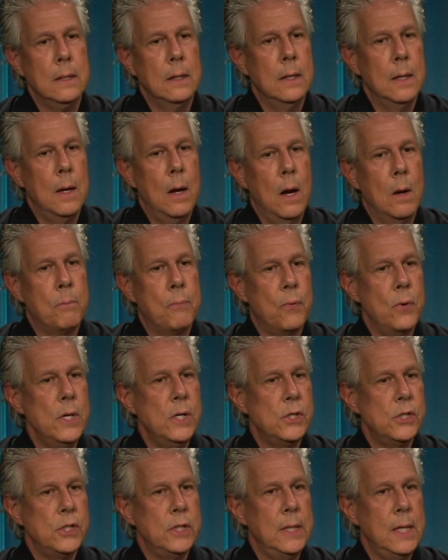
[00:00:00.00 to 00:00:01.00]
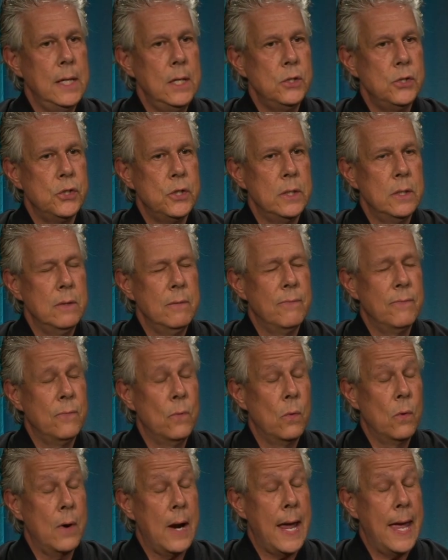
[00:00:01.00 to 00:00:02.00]
appreciation
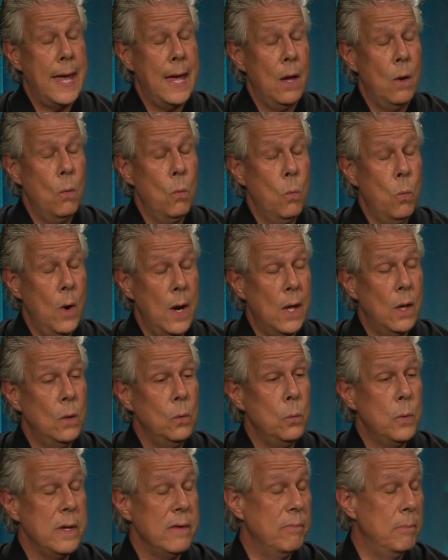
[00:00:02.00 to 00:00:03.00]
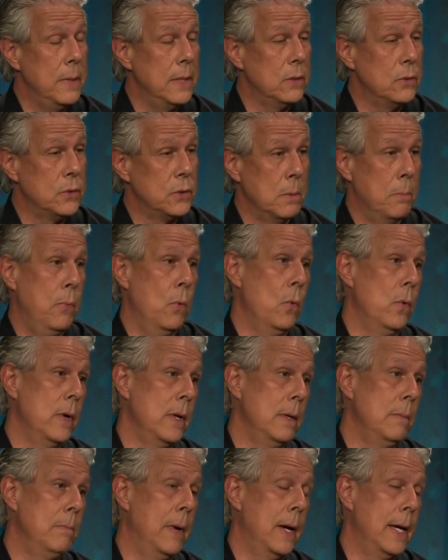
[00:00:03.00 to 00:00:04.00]
for how well we've been
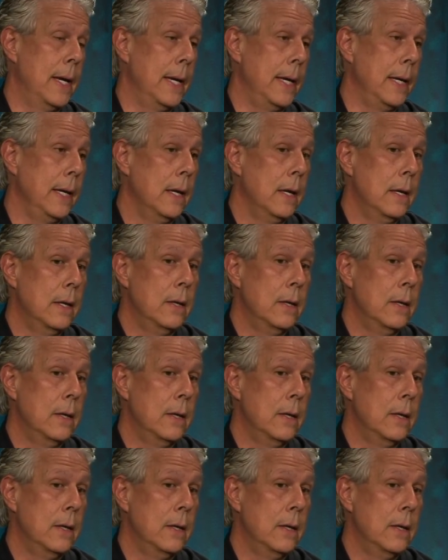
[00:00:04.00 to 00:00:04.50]
supported by